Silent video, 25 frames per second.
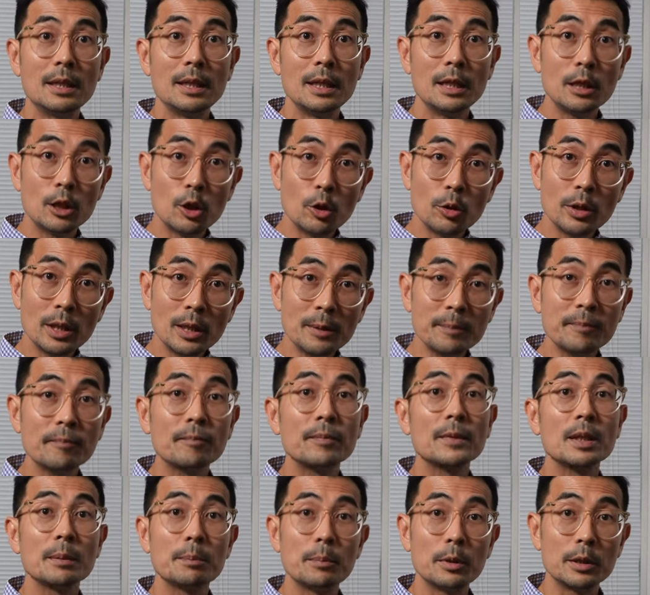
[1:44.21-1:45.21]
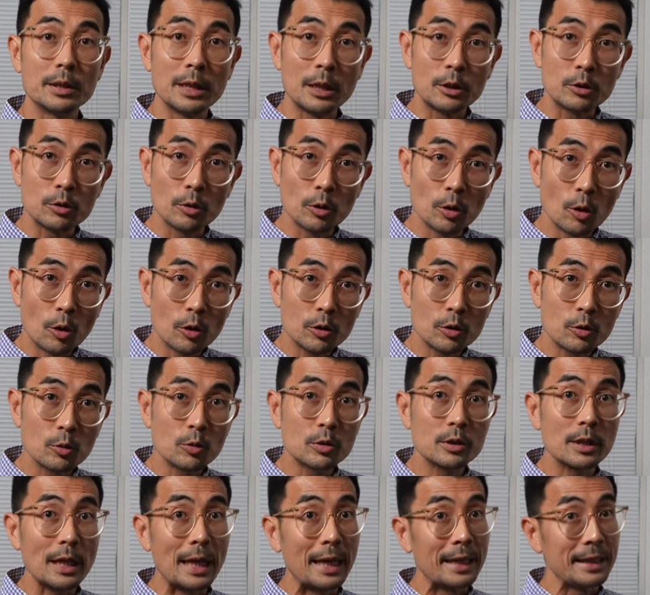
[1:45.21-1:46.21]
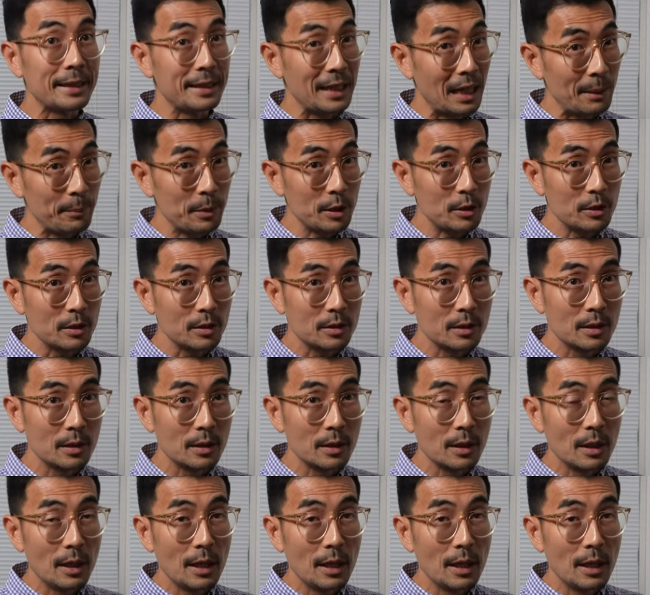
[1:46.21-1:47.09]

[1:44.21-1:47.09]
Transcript: including potential lawsuits and damages.